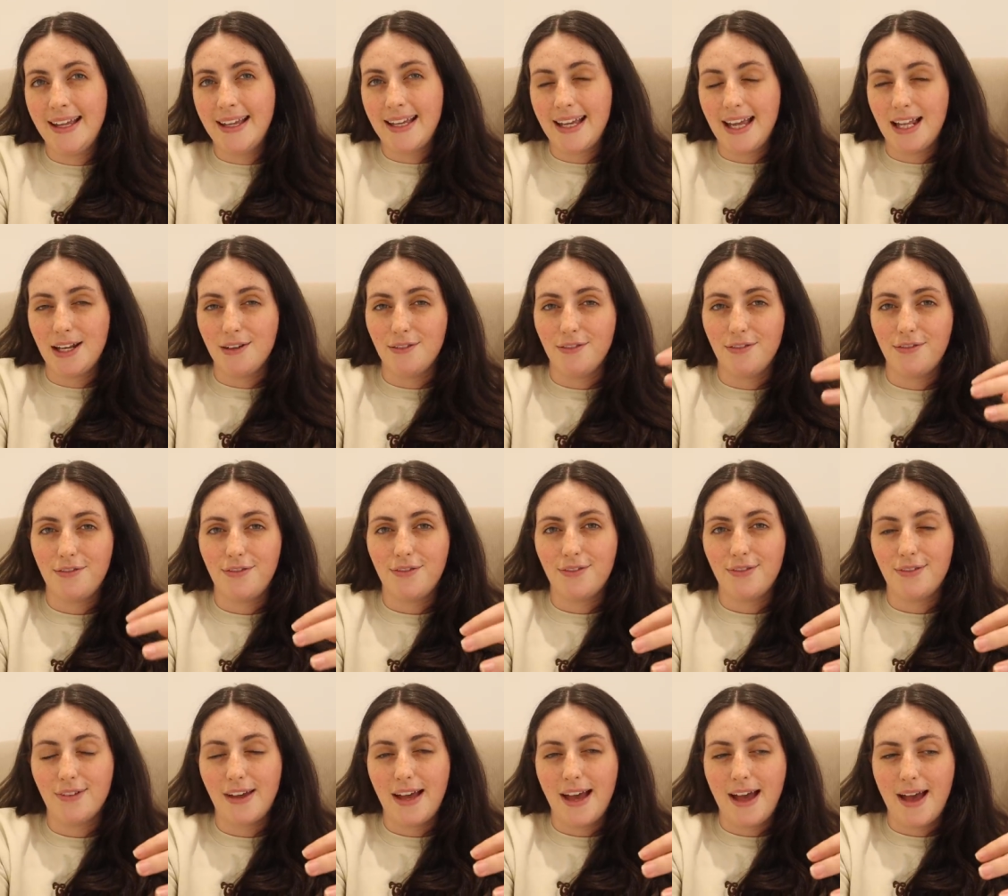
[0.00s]
kind
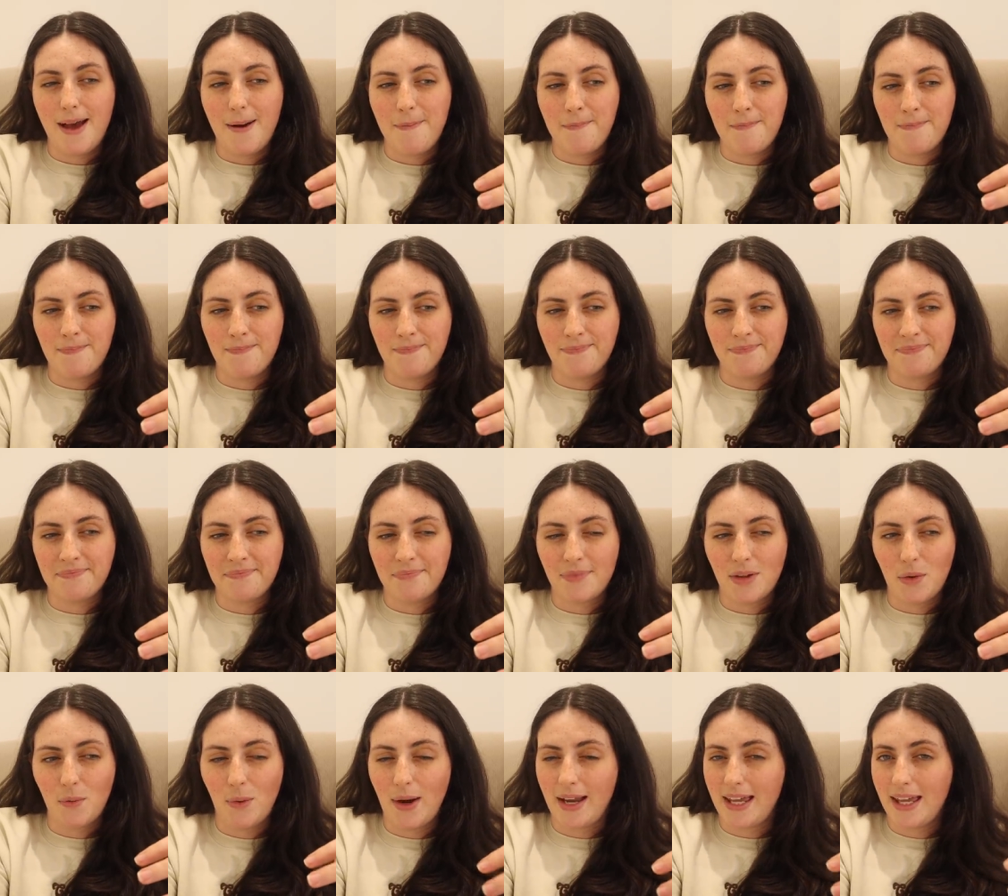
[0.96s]
of um,
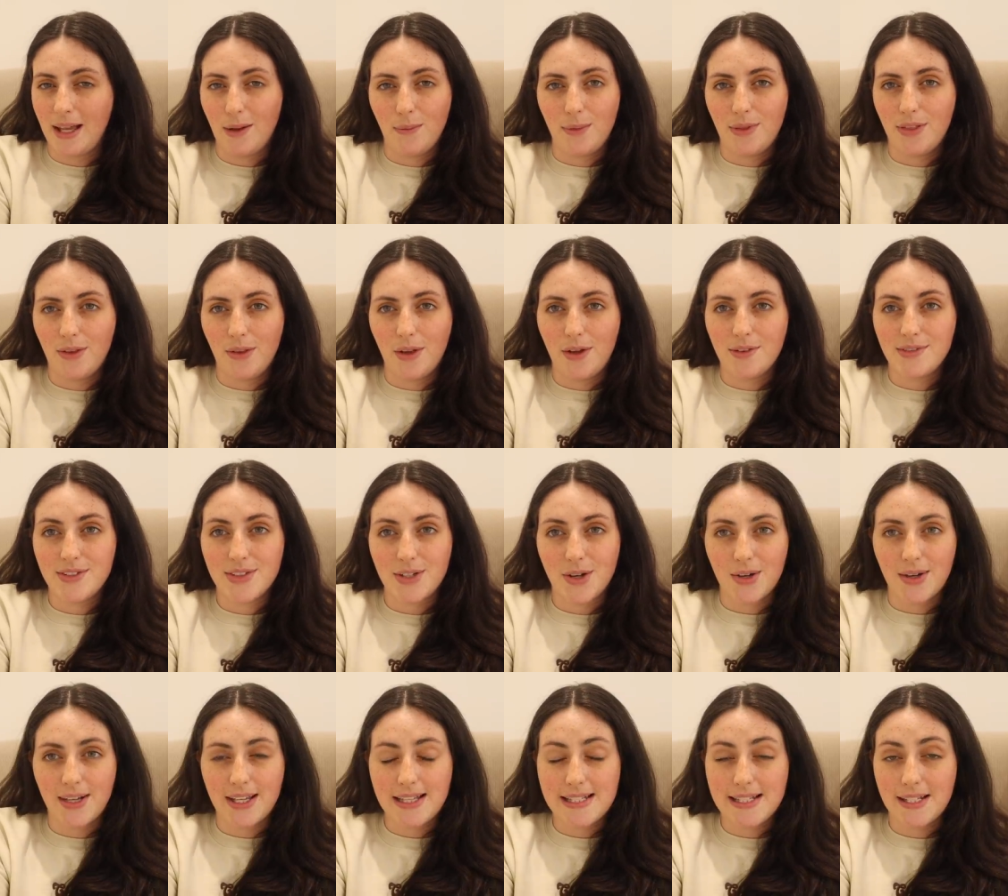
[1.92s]
working with a lot of
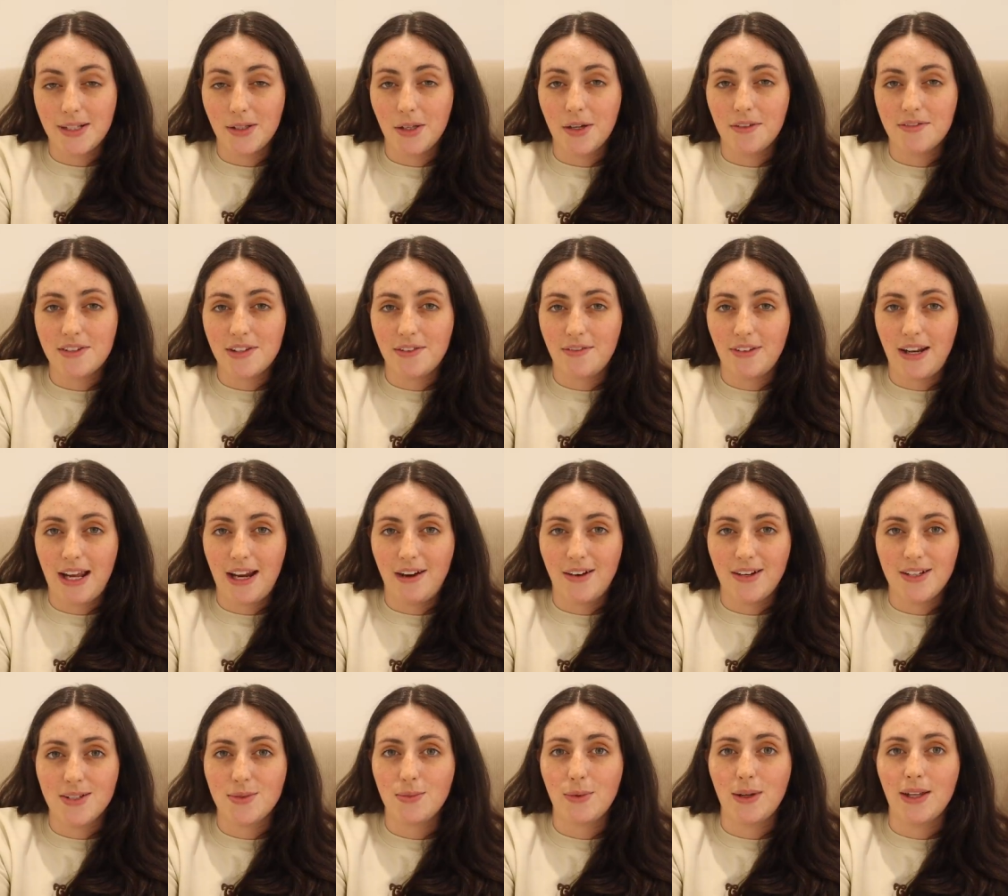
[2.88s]
stockists in a lot of different
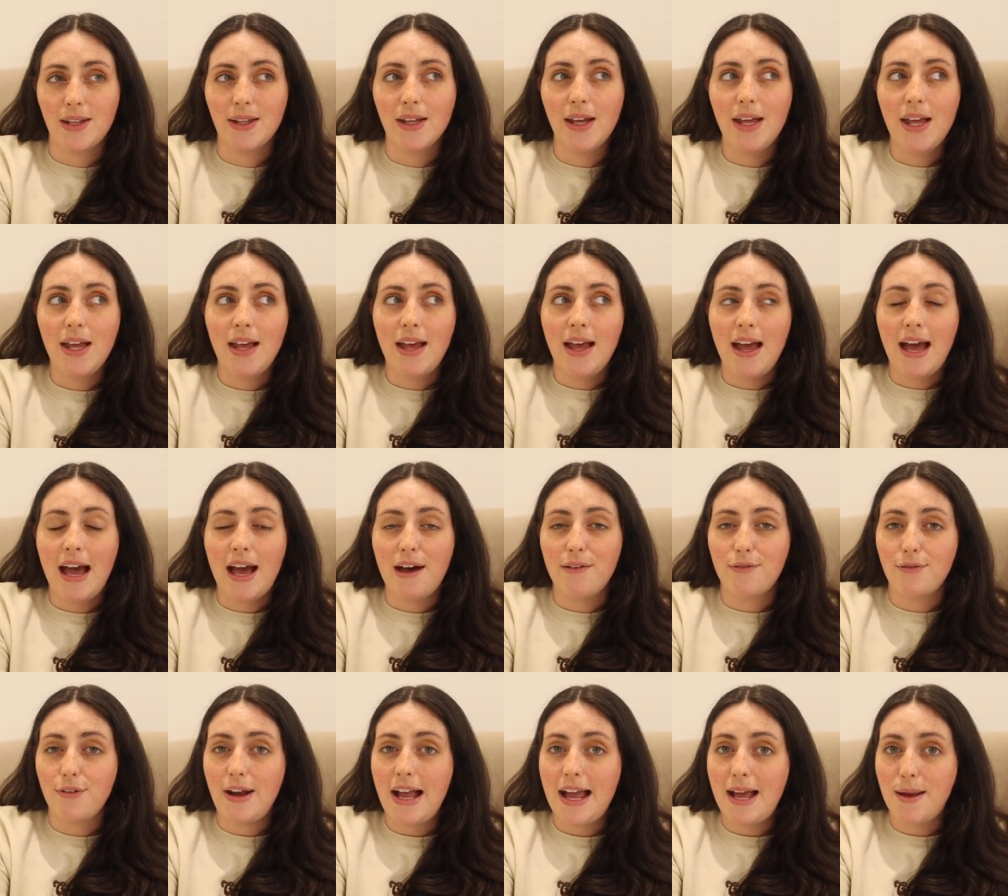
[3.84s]
areas will
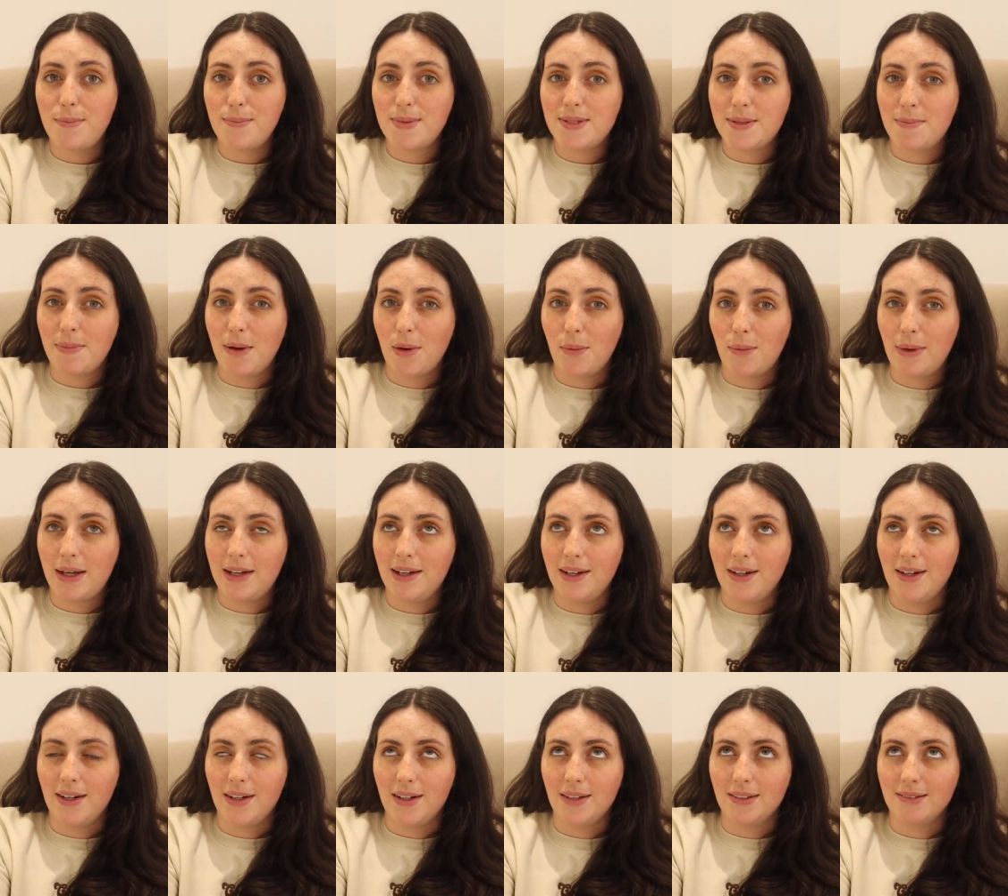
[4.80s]
have reps, but
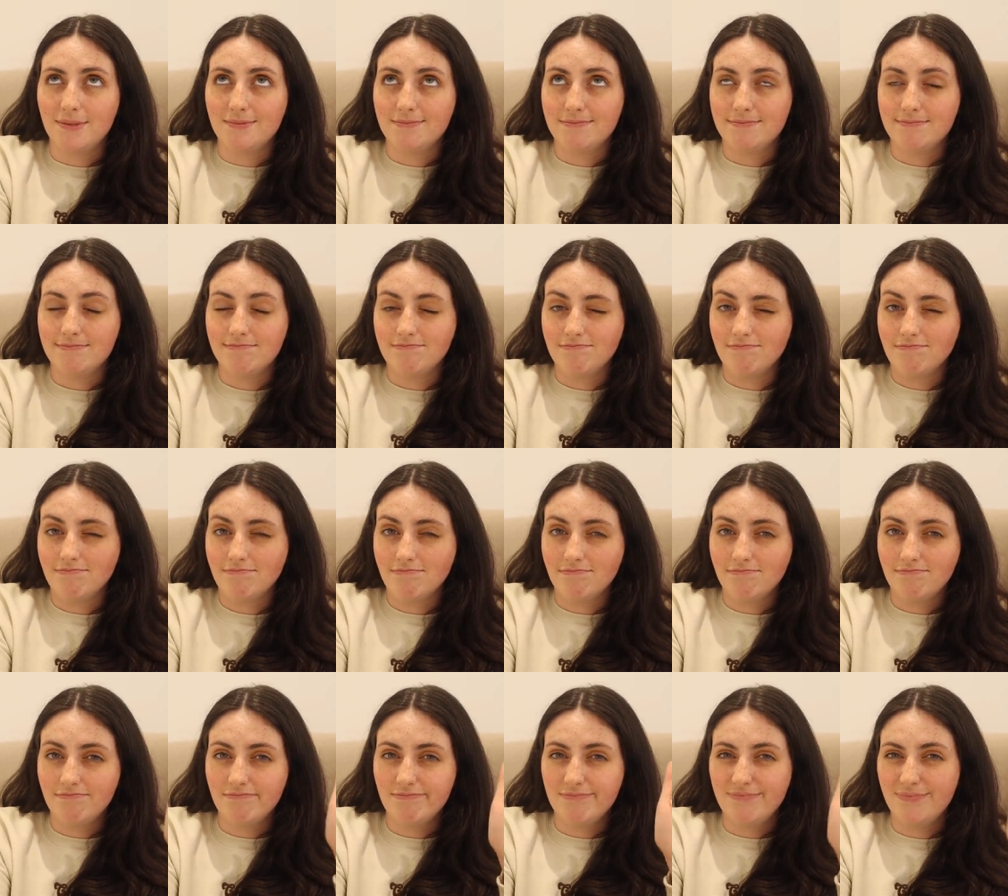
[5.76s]
we're
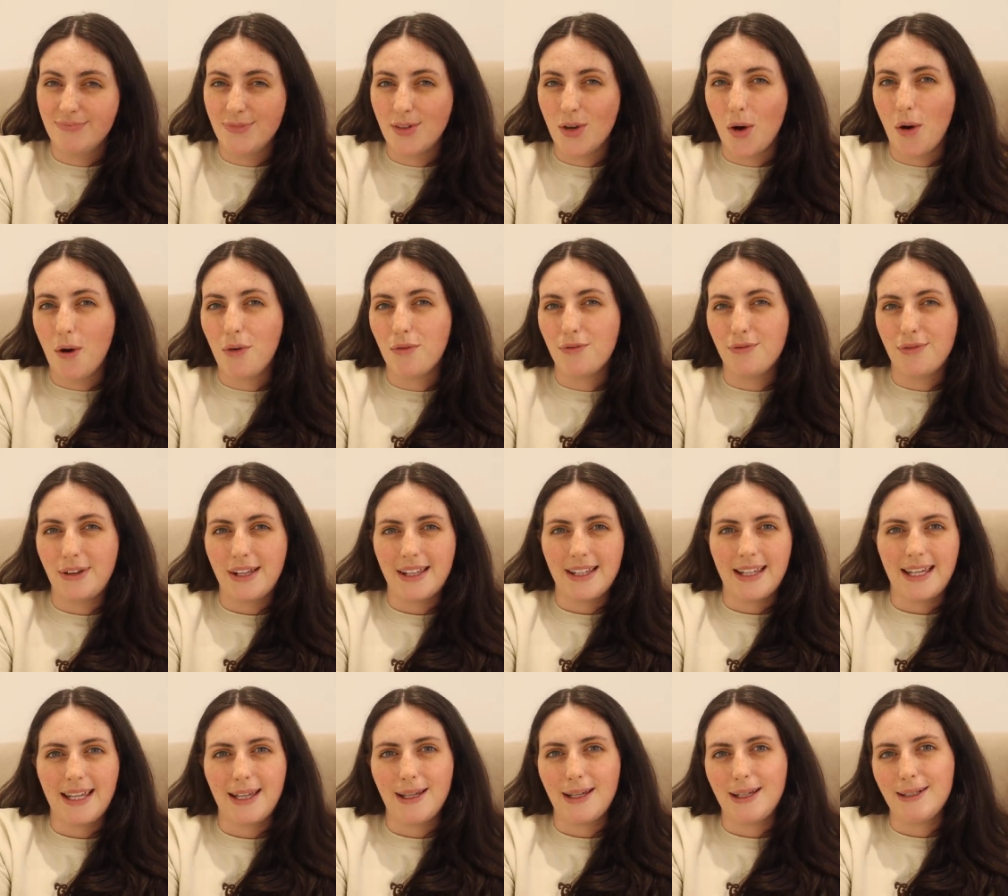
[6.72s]
not
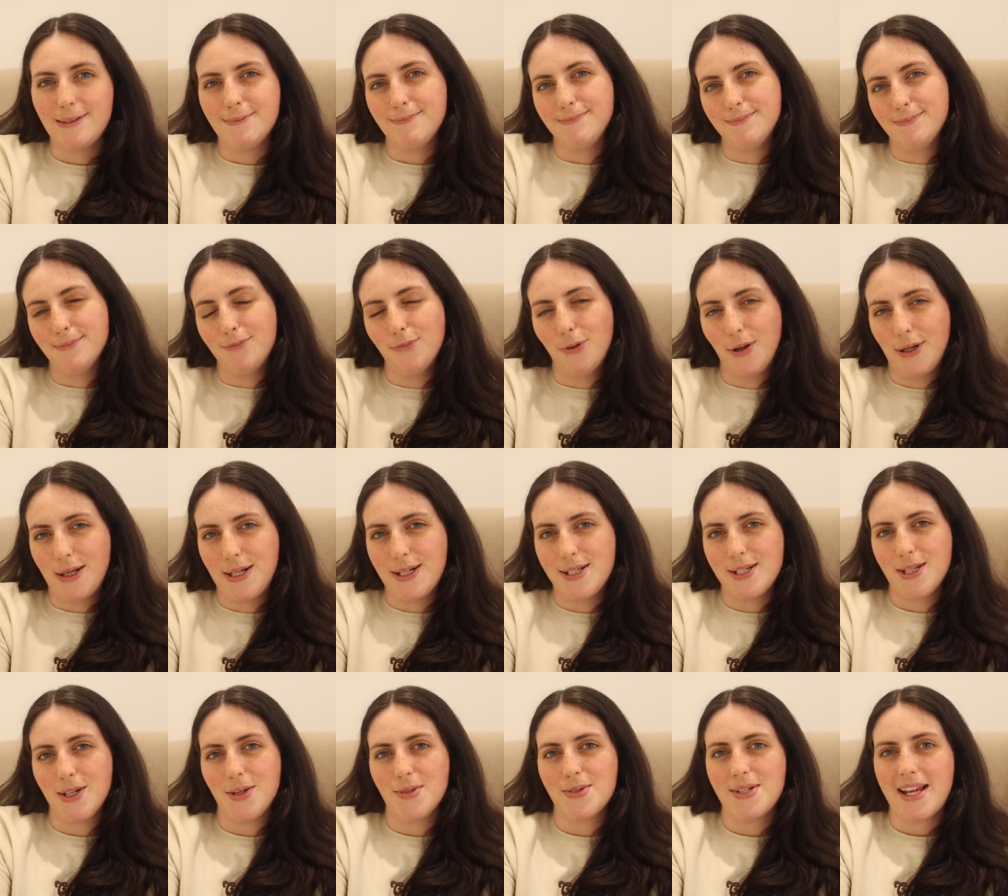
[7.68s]
really wanting
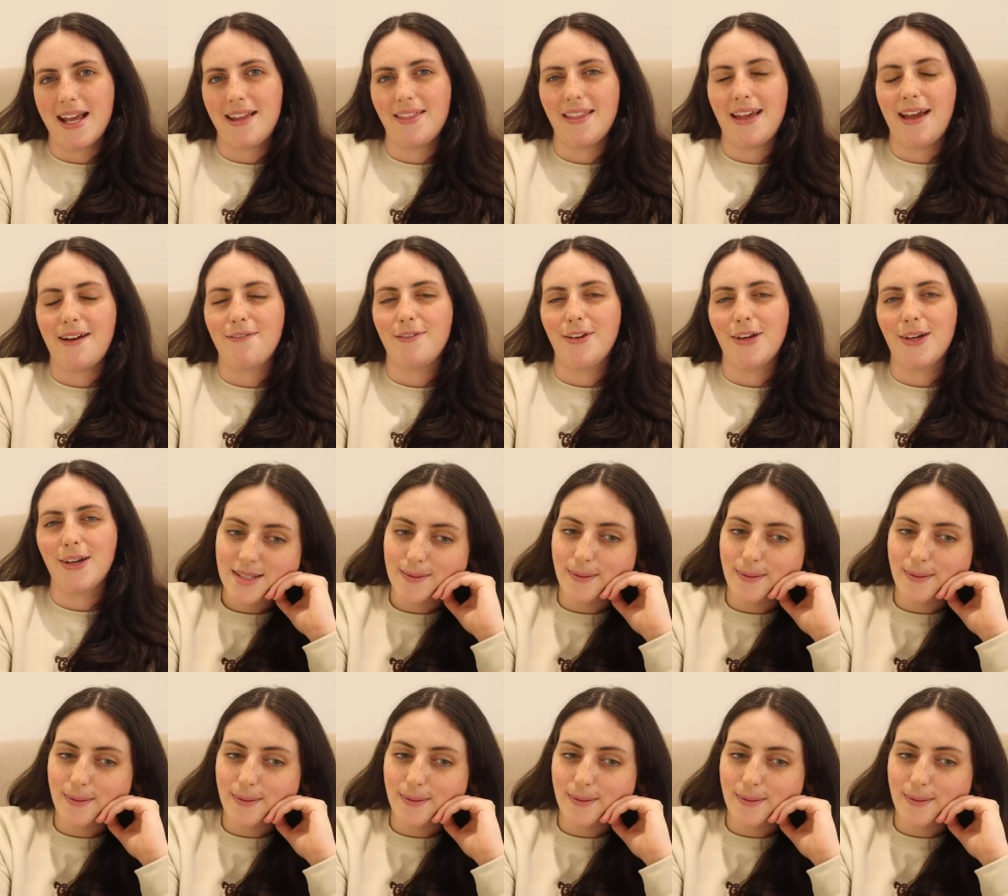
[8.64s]
to go down that route.